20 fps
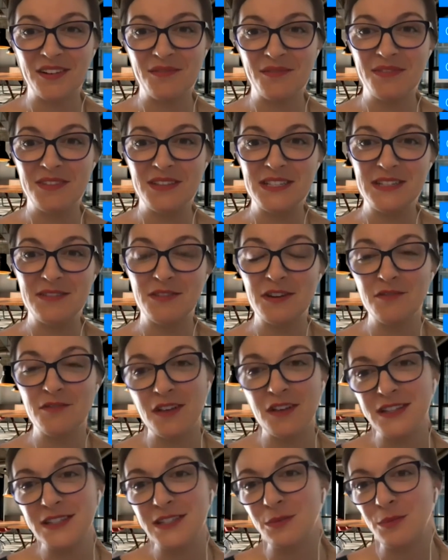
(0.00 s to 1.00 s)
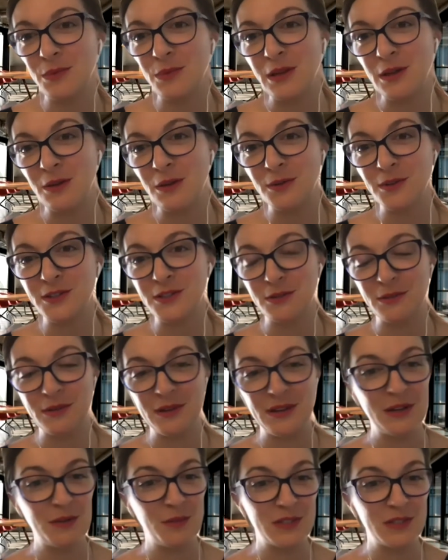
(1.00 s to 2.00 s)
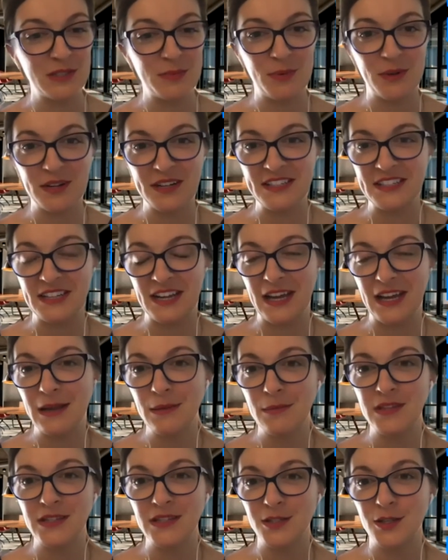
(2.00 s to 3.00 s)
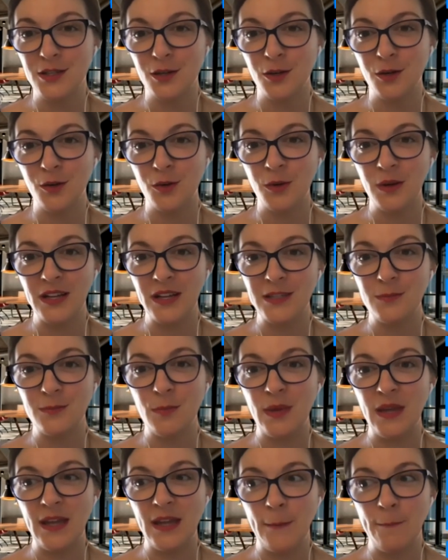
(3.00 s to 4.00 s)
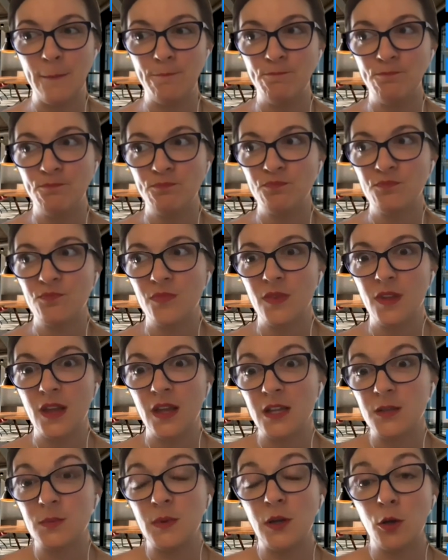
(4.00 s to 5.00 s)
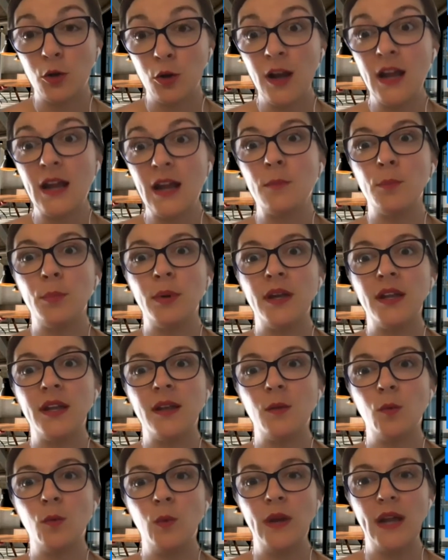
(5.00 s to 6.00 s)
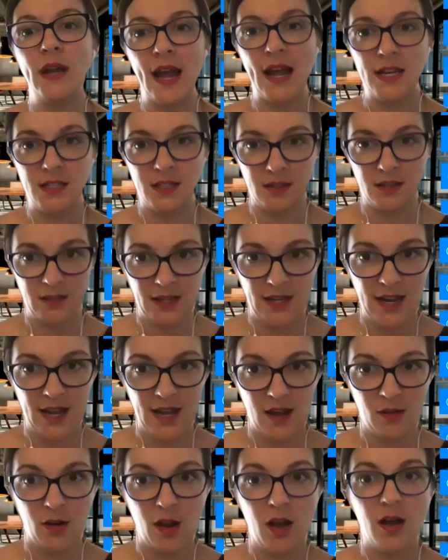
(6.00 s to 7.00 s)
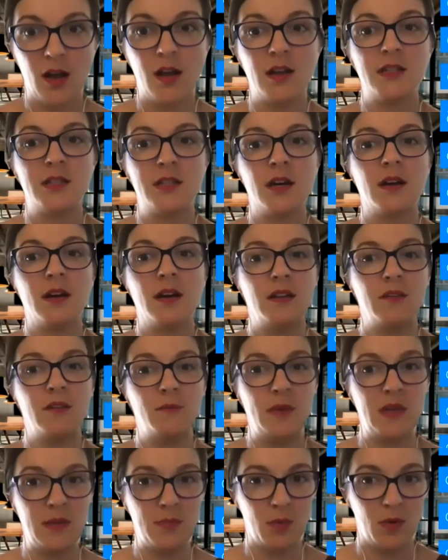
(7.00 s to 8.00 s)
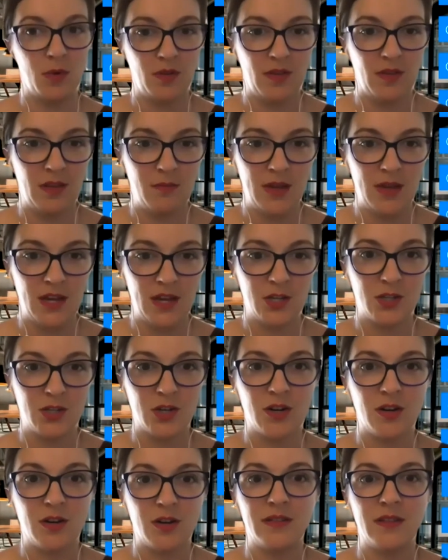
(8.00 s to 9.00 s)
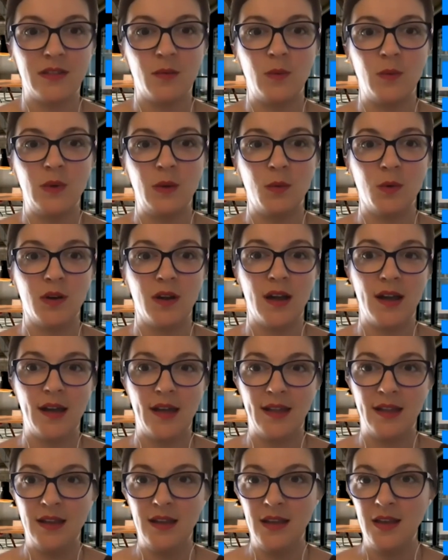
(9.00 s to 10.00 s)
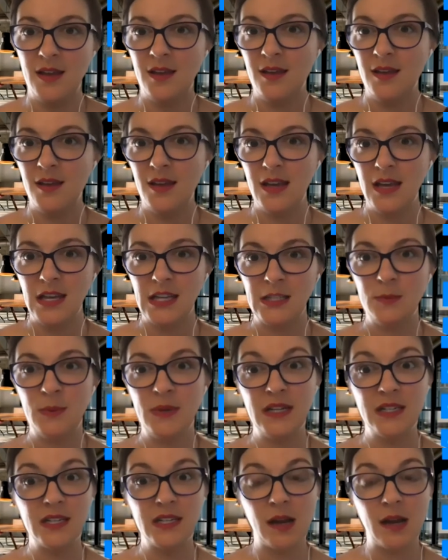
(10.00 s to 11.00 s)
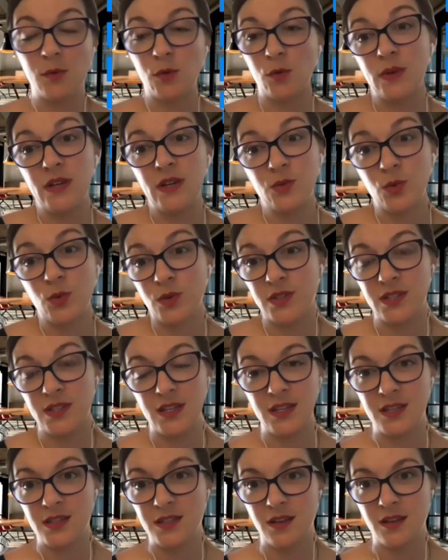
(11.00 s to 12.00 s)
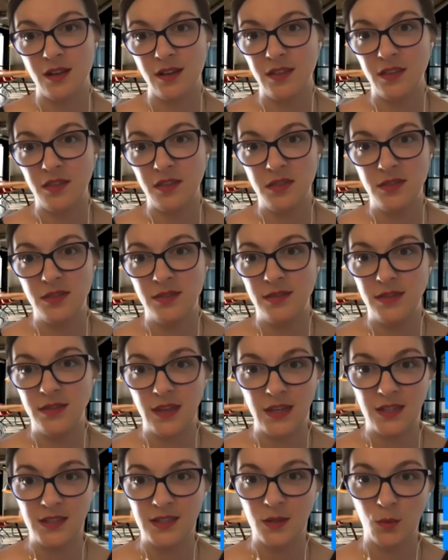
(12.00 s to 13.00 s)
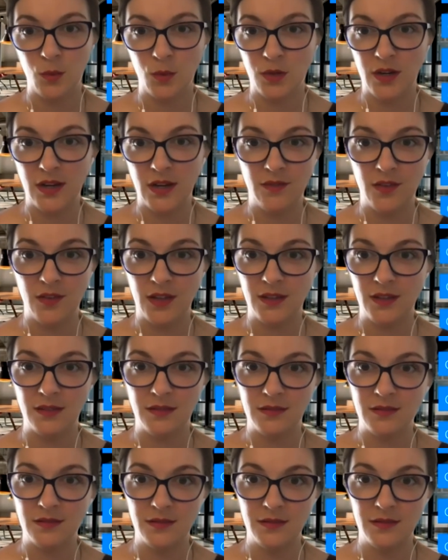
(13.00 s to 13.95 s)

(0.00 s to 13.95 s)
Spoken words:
the different events that we were doing once upon a time. And so it's been great, but we had to clean out a ton of people and make sure that we were not spending time or resources on things that weren't even,